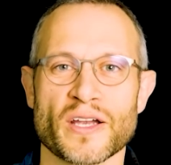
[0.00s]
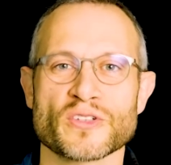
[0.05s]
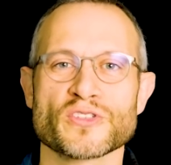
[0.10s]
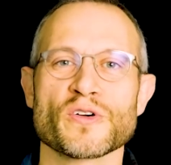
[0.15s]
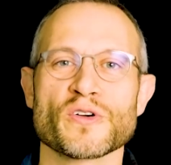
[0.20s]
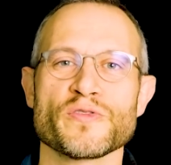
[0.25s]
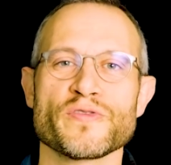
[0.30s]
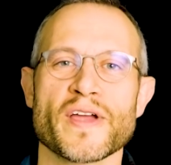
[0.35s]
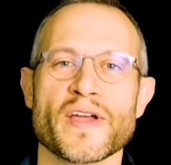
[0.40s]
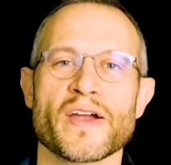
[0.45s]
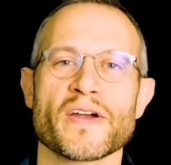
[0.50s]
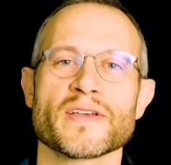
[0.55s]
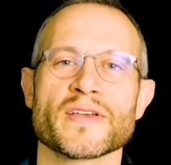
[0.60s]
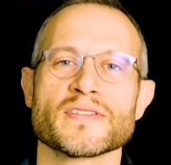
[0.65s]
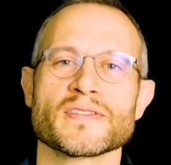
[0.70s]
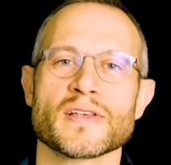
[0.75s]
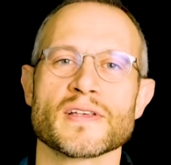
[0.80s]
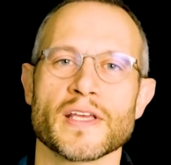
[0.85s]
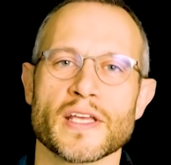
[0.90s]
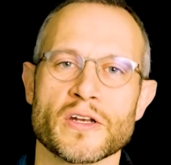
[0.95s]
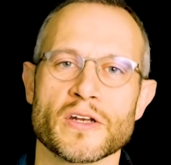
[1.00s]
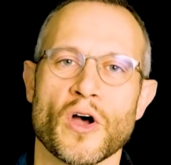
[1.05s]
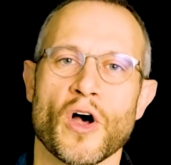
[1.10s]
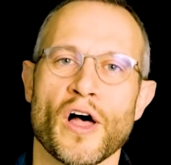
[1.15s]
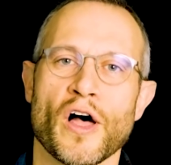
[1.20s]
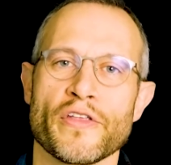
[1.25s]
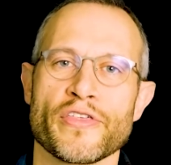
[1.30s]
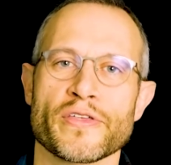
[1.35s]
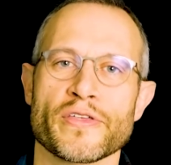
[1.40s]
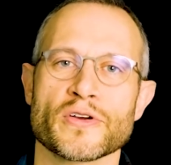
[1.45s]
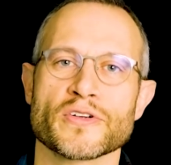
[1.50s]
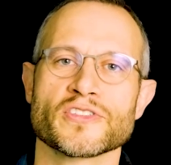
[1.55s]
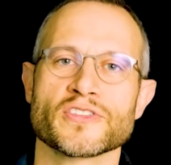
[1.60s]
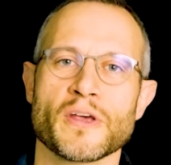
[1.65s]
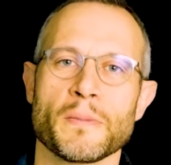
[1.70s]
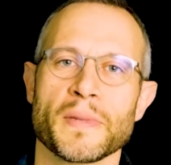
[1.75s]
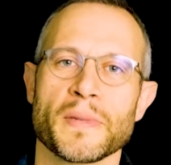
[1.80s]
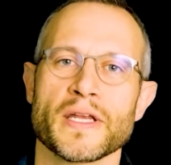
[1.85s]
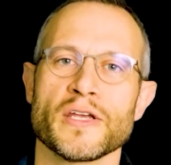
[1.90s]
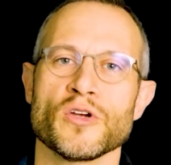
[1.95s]
Sofer is an author.
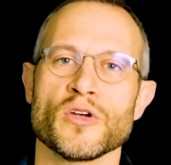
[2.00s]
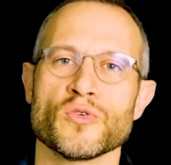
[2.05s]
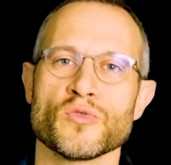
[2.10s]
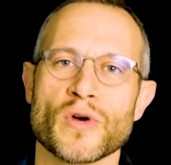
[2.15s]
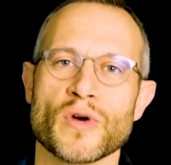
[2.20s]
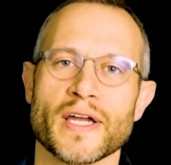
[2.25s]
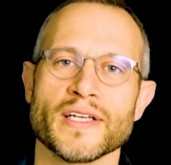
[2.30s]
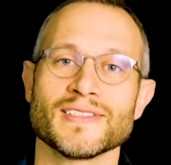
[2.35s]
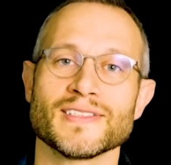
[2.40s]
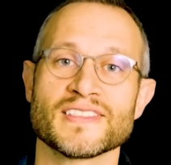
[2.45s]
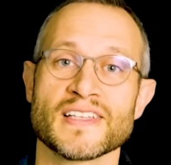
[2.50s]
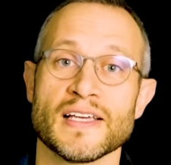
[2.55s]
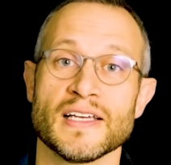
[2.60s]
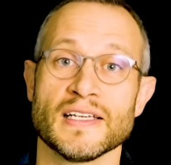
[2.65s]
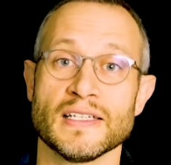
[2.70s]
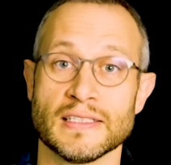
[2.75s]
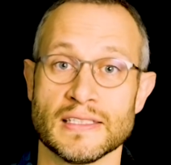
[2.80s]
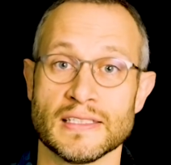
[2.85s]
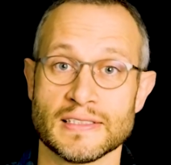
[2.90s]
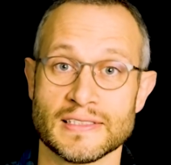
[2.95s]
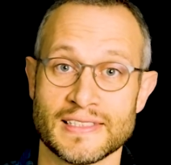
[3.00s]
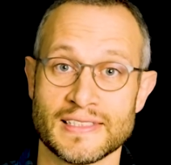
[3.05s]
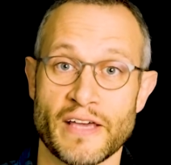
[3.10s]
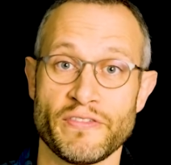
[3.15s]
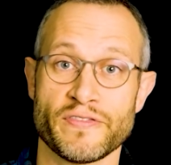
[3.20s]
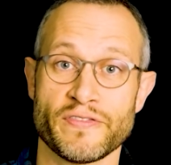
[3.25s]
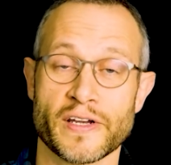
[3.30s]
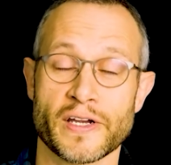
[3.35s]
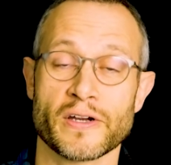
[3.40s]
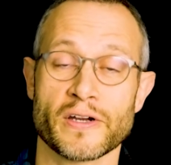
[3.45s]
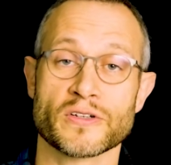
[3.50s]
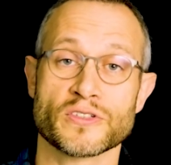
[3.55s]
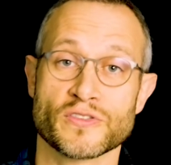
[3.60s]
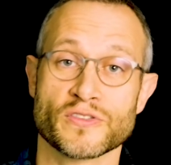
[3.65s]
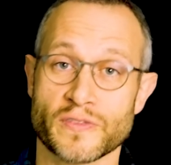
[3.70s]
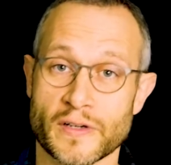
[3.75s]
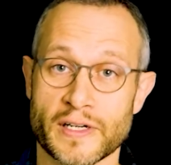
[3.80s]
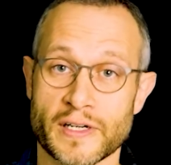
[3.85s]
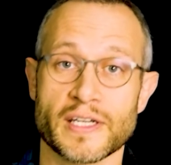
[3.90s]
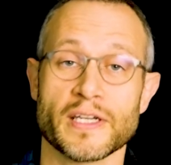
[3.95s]
Somebody who writes sefer, or
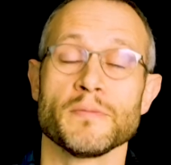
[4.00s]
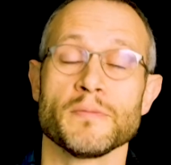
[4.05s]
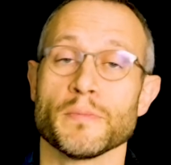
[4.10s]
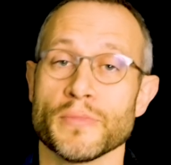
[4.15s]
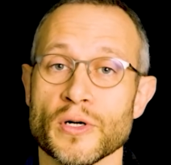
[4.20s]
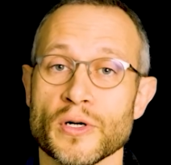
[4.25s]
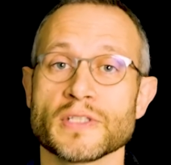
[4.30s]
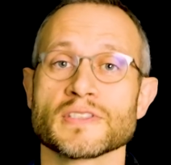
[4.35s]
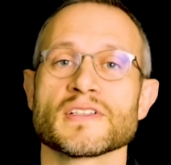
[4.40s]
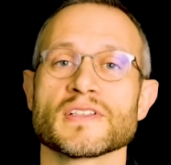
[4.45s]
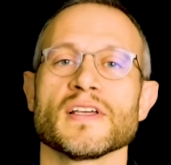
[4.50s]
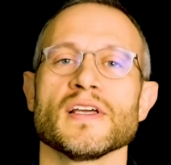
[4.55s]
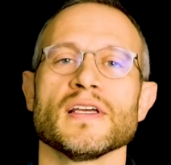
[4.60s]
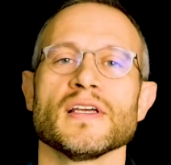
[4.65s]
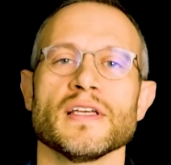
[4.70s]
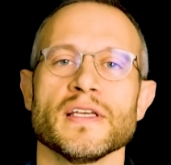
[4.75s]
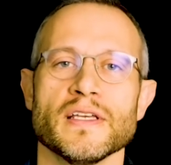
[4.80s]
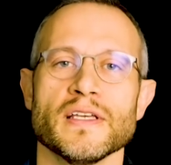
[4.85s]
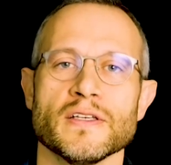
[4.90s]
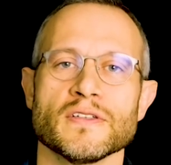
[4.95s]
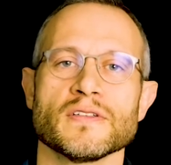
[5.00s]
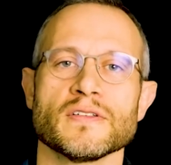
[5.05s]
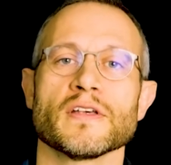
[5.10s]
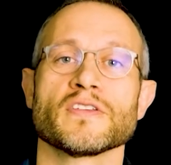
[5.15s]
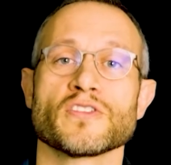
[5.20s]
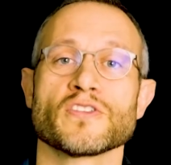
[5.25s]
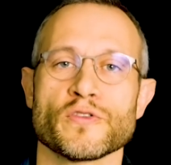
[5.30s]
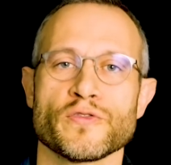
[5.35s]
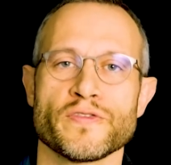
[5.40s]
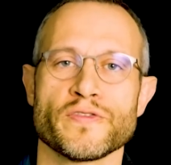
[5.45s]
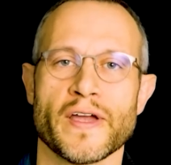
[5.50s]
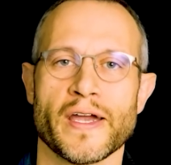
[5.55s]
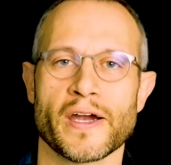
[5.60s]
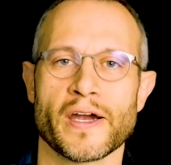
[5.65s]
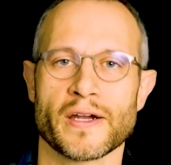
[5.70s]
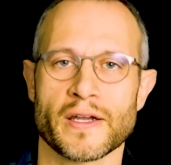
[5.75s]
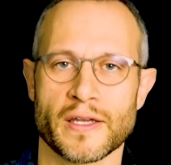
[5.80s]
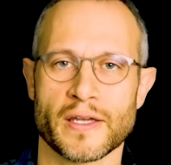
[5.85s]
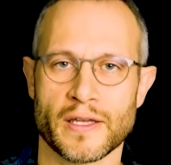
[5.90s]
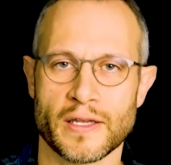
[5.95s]
sfarim, books, is a
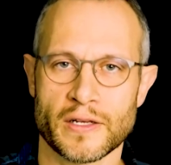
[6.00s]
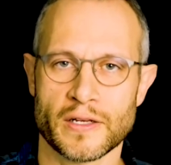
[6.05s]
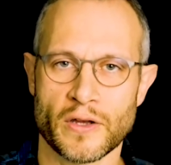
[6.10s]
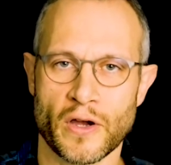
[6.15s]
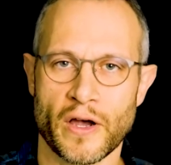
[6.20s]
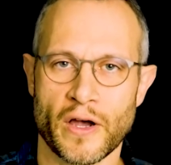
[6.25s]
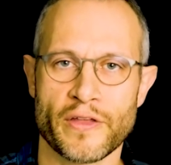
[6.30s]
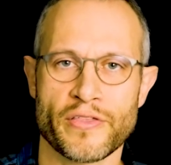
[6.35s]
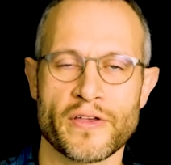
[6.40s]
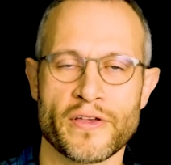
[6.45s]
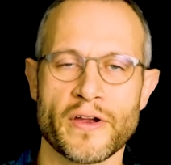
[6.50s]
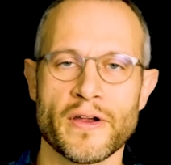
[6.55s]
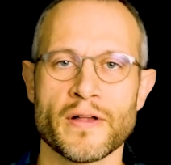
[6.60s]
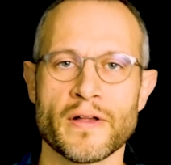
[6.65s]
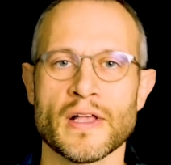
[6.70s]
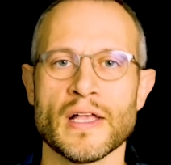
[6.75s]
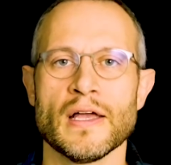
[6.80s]
sofer, an author.